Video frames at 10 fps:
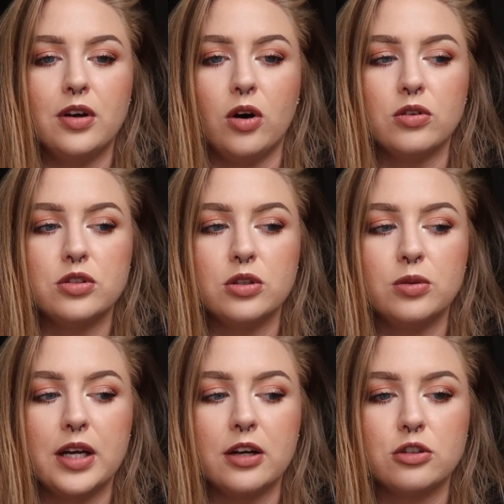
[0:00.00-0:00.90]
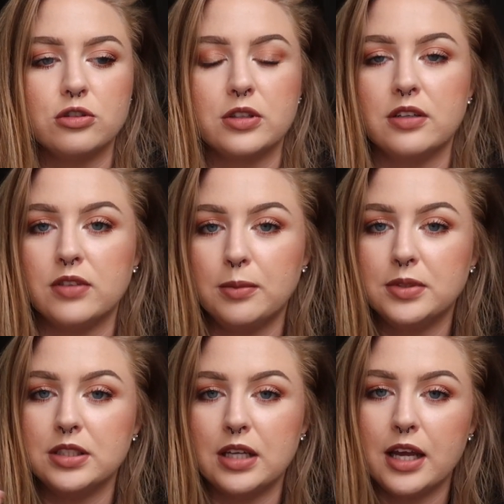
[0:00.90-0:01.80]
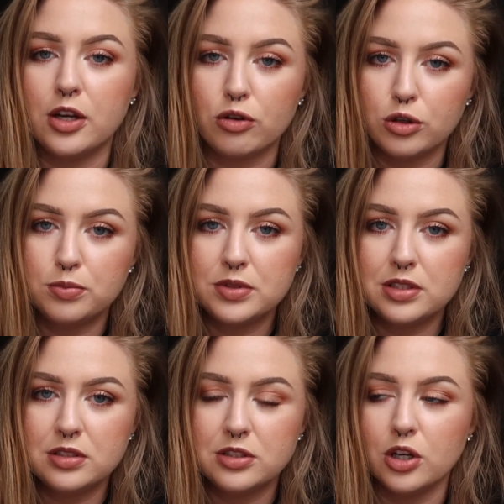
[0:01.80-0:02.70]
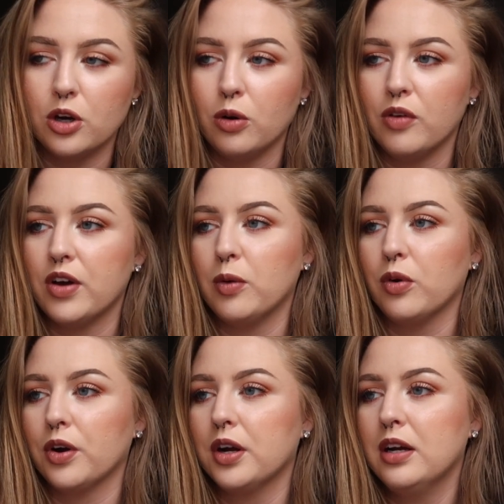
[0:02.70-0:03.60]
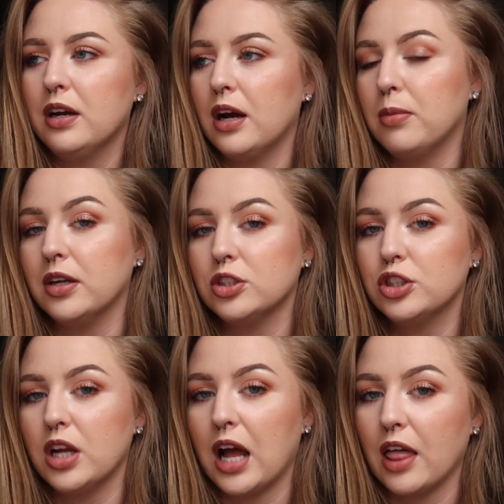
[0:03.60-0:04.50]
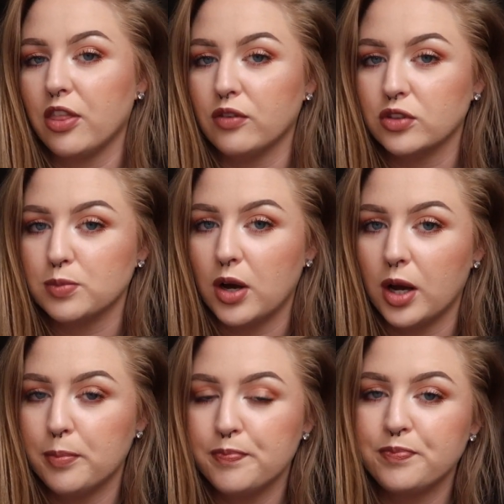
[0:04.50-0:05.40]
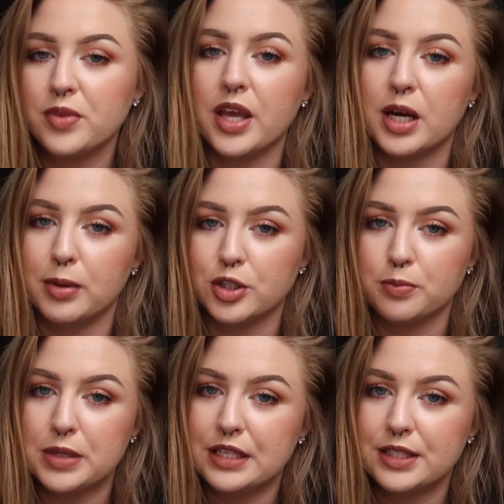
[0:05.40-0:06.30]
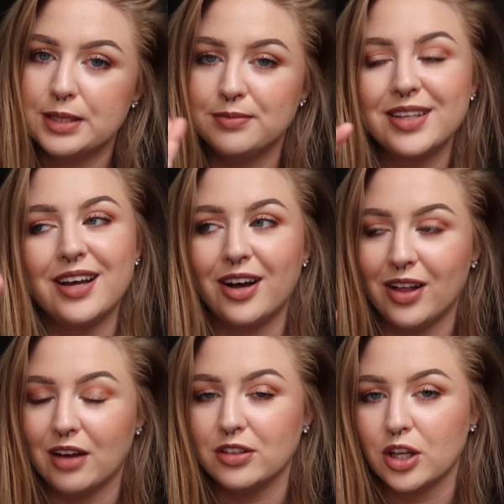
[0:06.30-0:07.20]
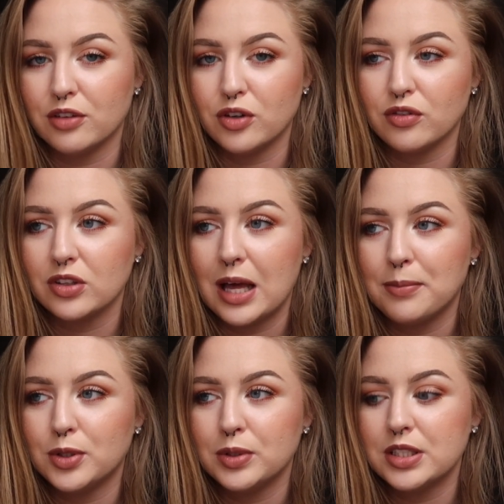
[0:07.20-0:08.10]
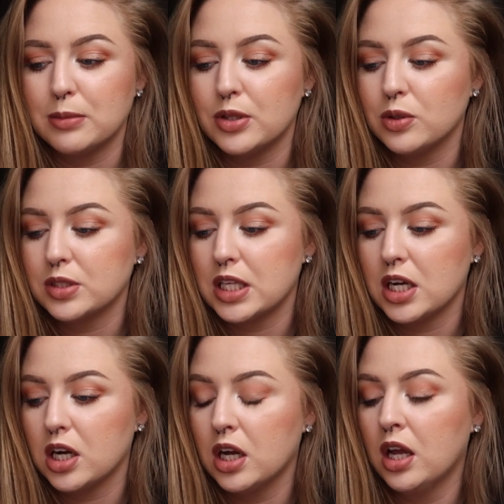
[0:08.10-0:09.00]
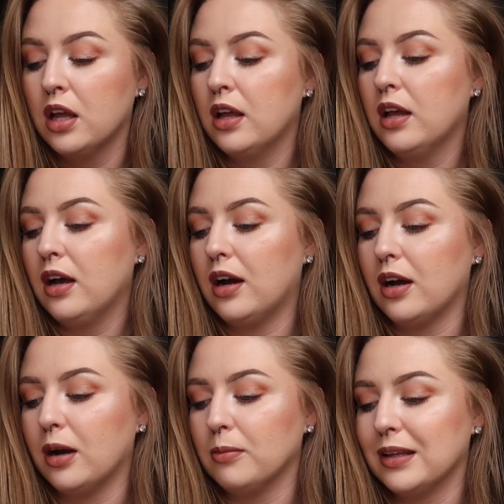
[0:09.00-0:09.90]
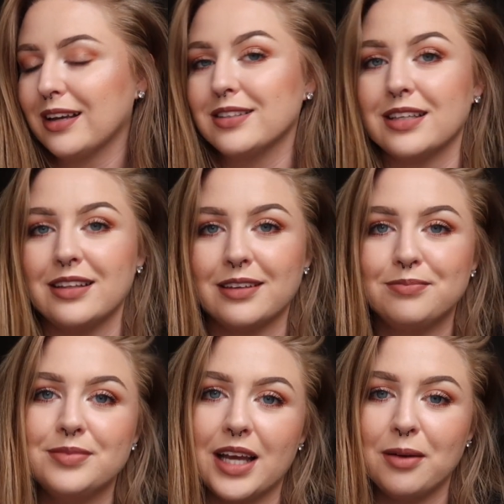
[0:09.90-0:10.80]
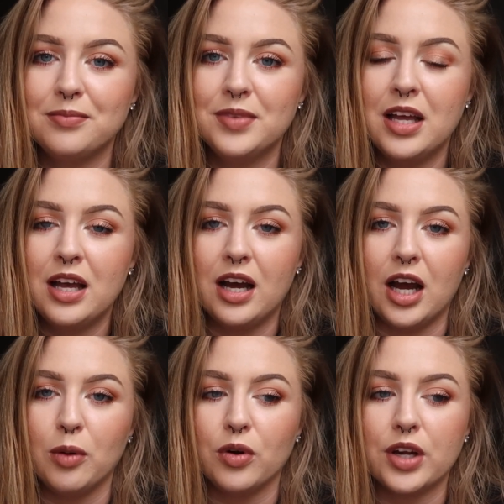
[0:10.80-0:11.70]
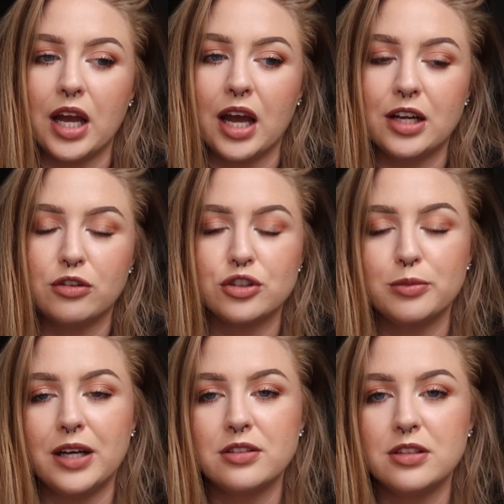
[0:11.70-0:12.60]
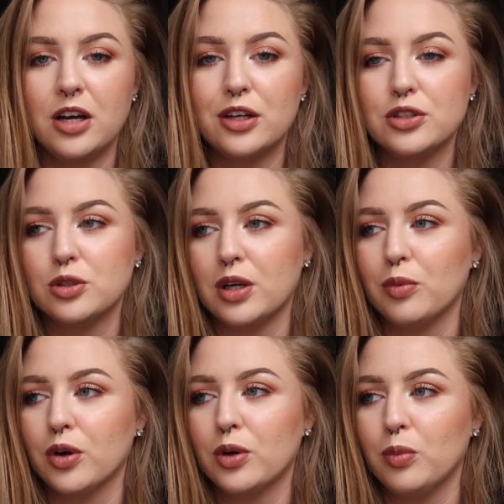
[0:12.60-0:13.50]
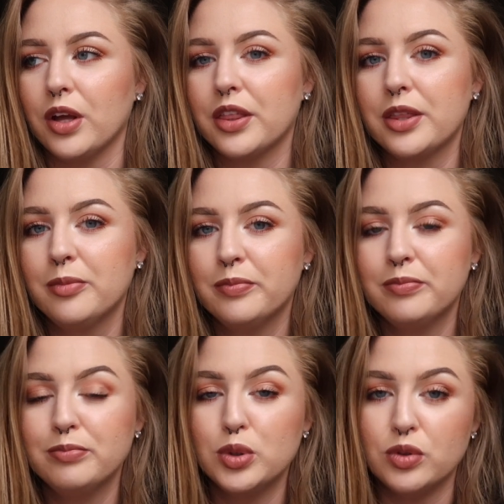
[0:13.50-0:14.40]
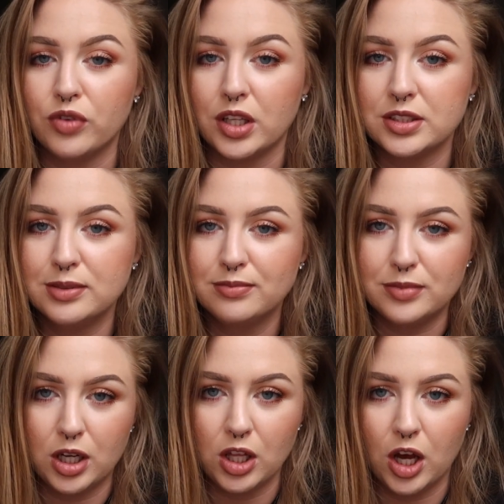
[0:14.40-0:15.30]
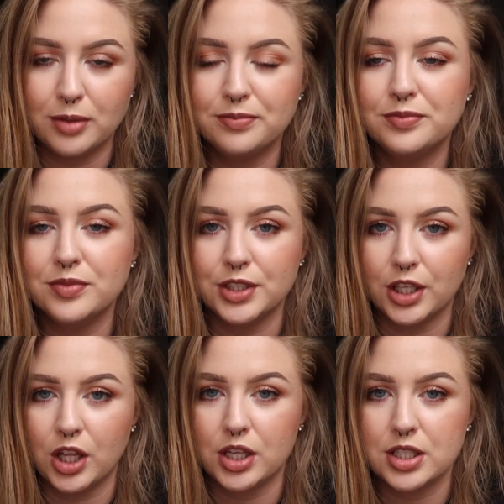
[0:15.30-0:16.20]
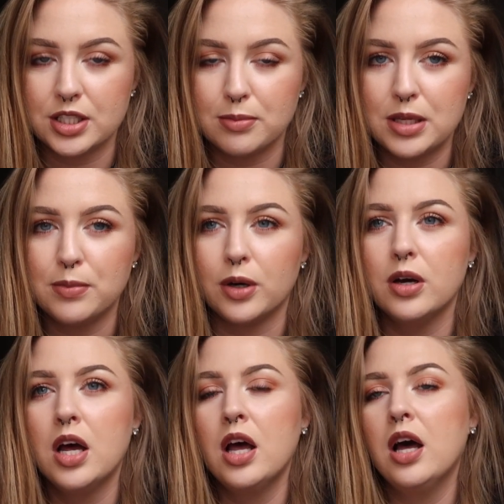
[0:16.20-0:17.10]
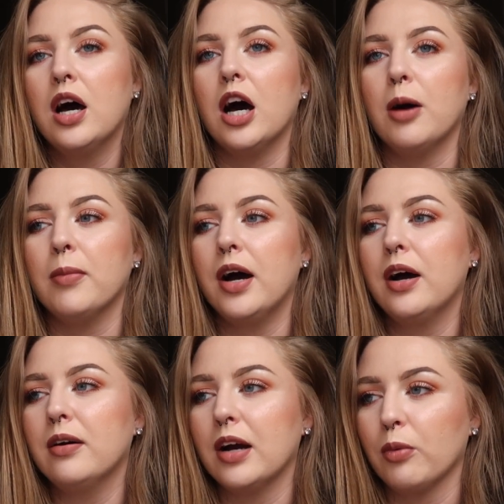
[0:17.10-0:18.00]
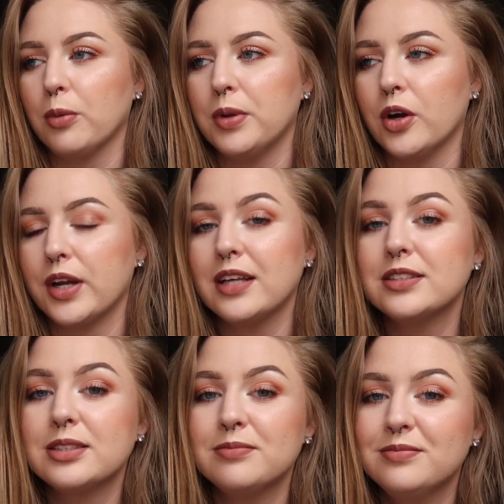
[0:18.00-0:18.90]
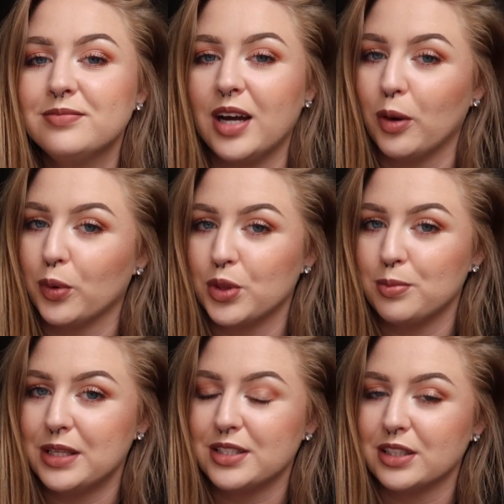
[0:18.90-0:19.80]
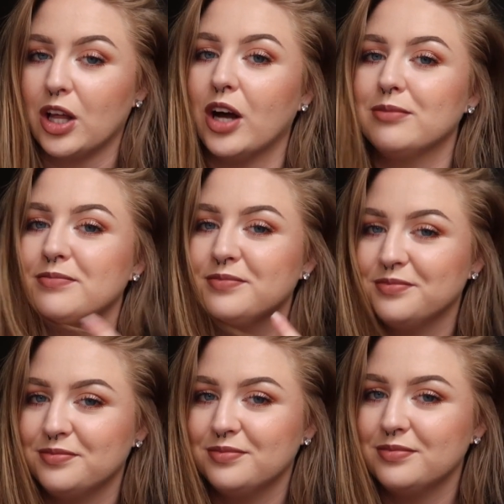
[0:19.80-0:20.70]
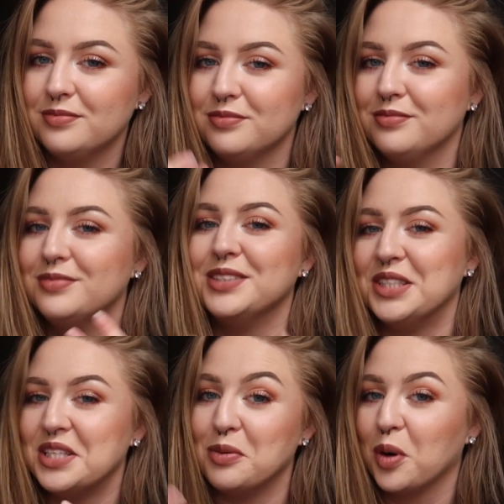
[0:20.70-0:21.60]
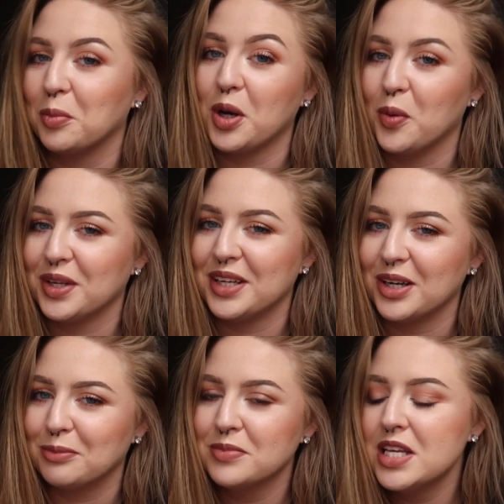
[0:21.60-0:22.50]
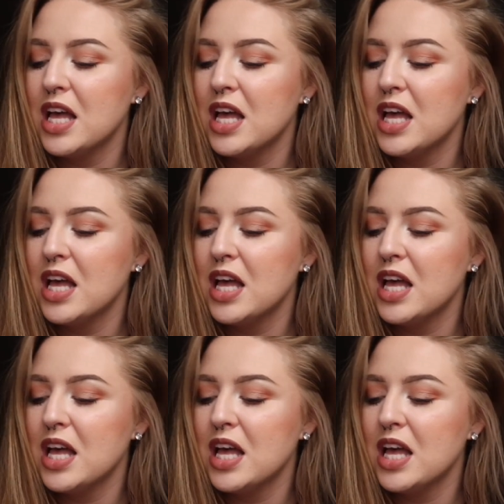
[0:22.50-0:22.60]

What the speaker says: Also, characters are kind of lumped into height groups. So if I work a bunch at Thoughtful Spot and a bunch at Pete's, I'll have a lot of overlap between some of those there. And like I said, like, yeah, I work at Crystal Palace a lot, so I work with Pooh and Friends a lot. You get a lot of the same people. I work Be Our Guest. I work with the Beast a lot. You see where I'm going here?